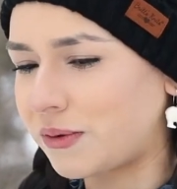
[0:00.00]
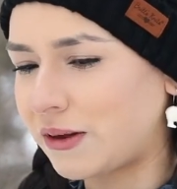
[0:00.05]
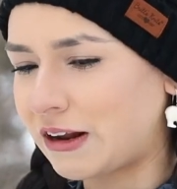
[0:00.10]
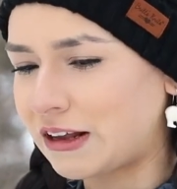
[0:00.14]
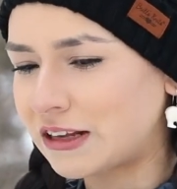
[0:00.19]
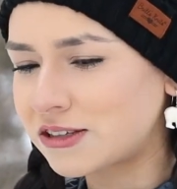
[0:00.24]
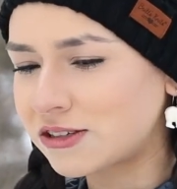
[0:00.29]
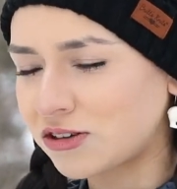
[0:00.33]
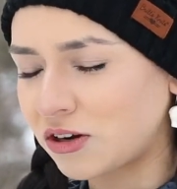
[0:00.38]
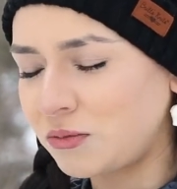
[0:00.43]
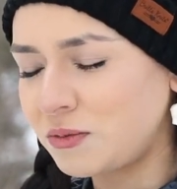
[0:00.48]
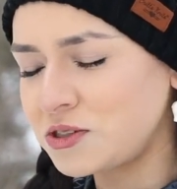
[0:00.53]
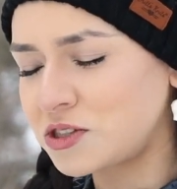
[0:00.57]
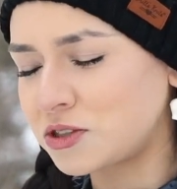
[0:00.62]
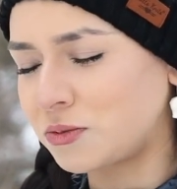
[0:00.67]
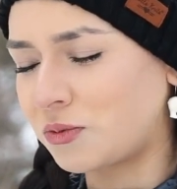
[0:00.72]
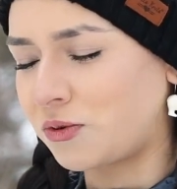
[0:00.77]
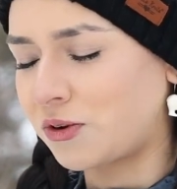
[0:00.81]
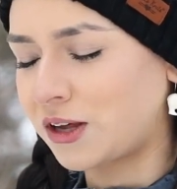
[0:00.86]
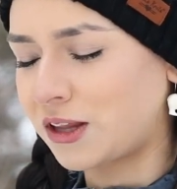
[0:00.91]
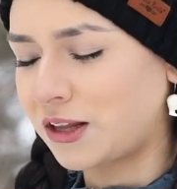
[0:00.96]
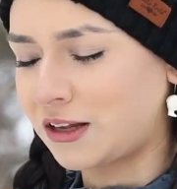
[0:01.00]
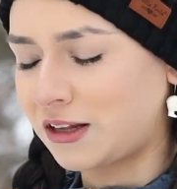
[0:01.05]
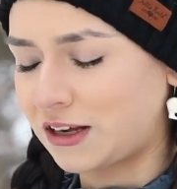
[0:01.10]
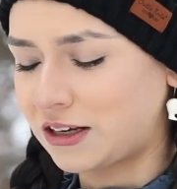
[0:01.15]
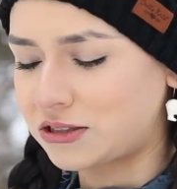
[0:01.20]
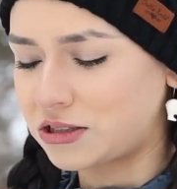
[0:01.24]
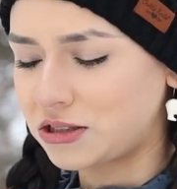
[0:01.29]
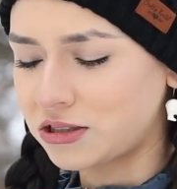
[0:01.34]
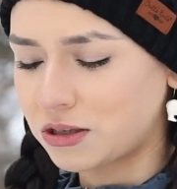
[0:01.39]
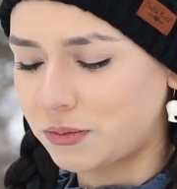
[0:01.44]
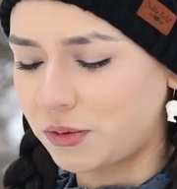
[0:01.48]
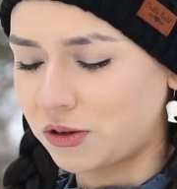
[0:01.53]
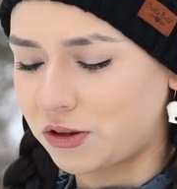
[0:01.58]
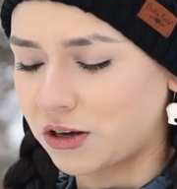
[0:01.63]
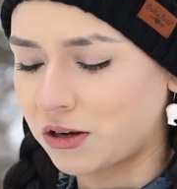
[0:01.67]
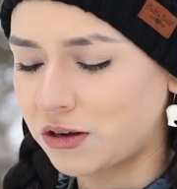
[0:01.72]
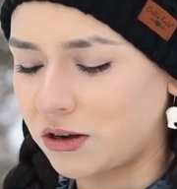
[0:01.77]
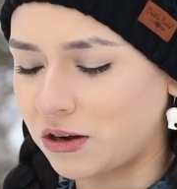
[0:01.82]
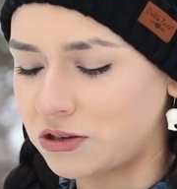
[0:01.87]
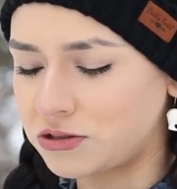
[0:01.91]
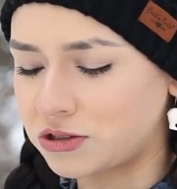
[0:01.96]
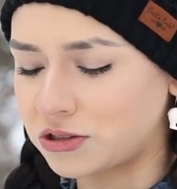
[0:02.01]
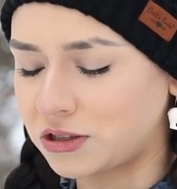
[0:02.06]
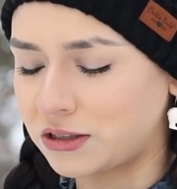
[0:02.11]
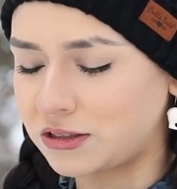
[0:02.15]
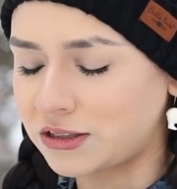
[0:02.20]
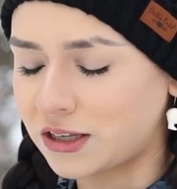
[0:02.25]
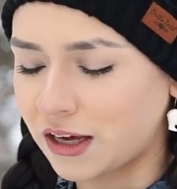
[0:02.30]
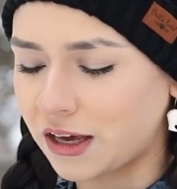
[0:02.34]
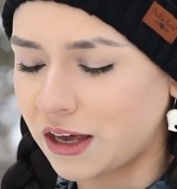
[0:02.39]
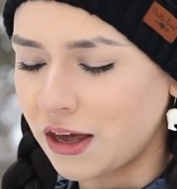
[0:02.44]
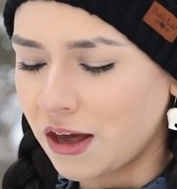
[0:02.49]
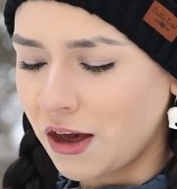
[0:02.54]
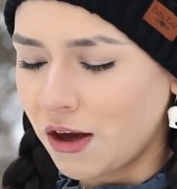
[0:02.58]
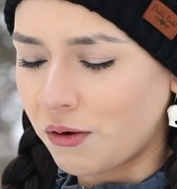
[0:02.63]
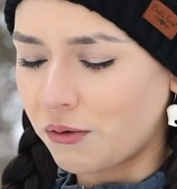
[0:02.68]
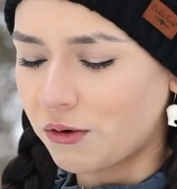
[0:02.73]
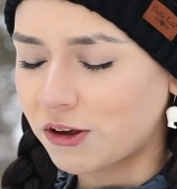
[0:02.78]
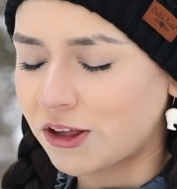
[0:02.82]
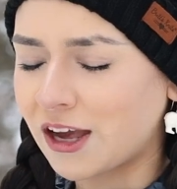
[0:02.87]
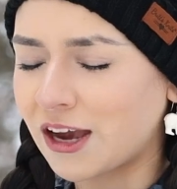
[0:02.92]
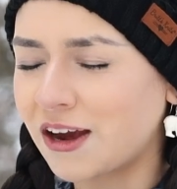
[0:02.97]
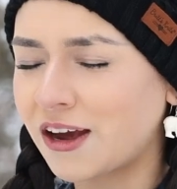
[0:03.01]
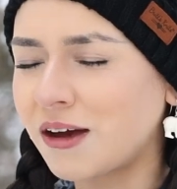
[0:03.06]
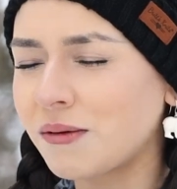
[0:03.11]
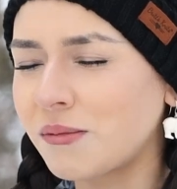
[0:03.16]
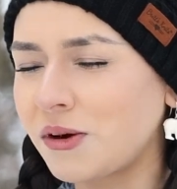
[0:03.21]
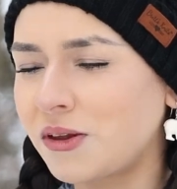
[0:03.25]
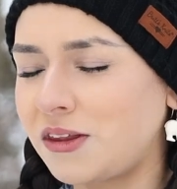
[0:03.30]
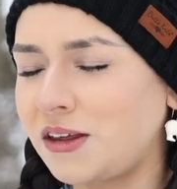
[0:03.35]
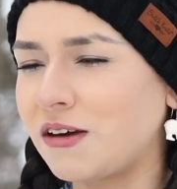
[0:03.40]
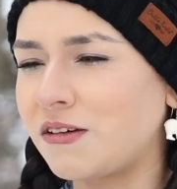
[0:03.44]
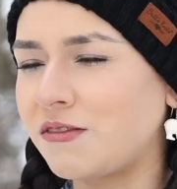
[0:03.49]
but it's so much more than like just about their culture. It's like we're caring about the